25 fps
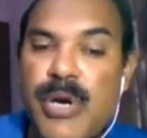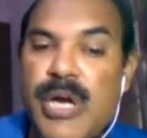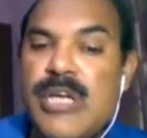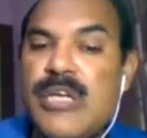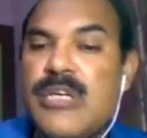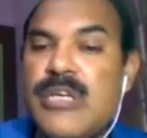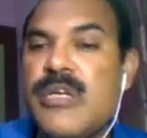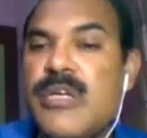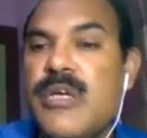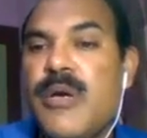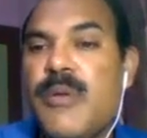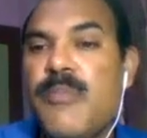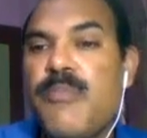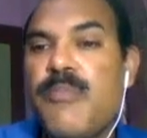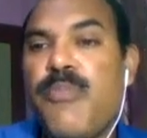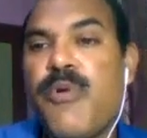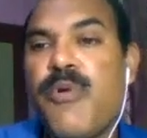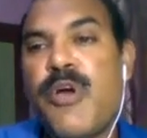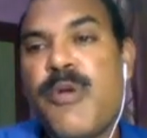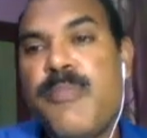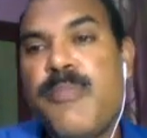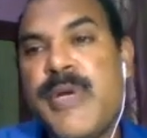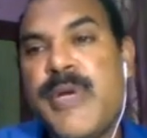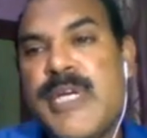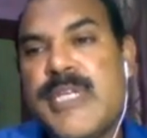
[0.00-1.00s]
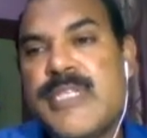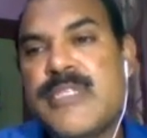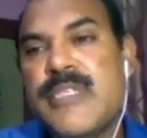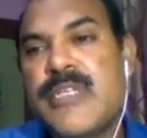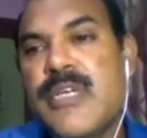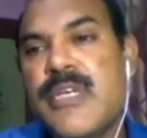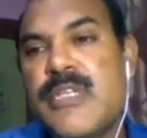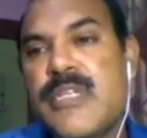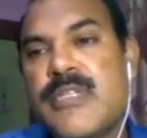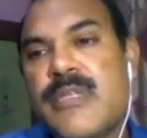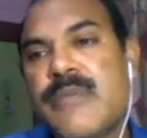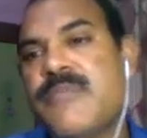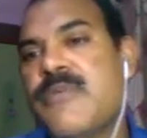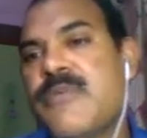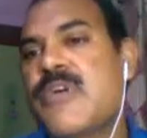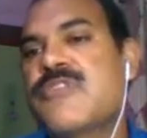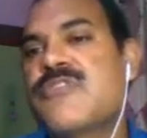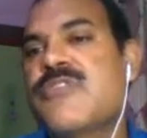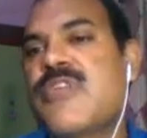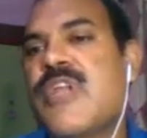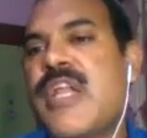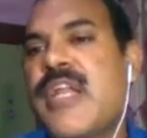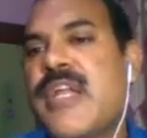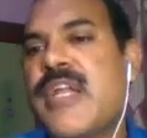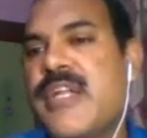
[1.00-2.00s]
but permits the
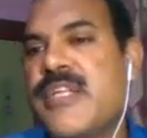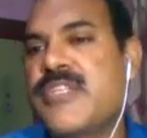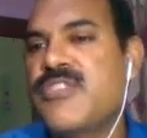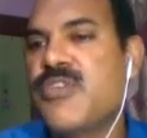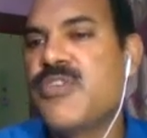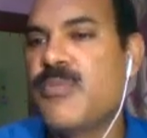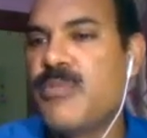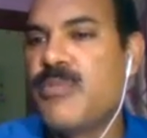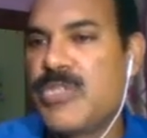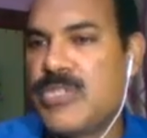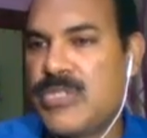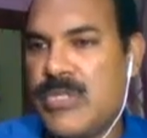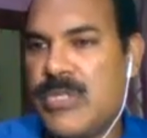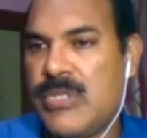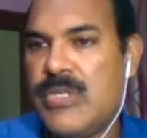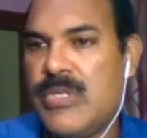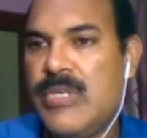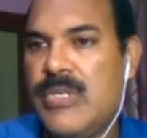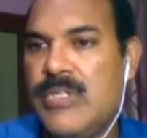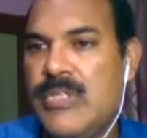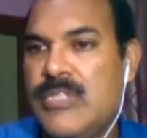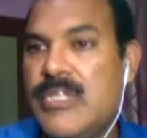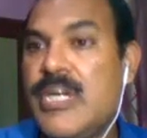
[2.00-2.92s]
functional range of motion.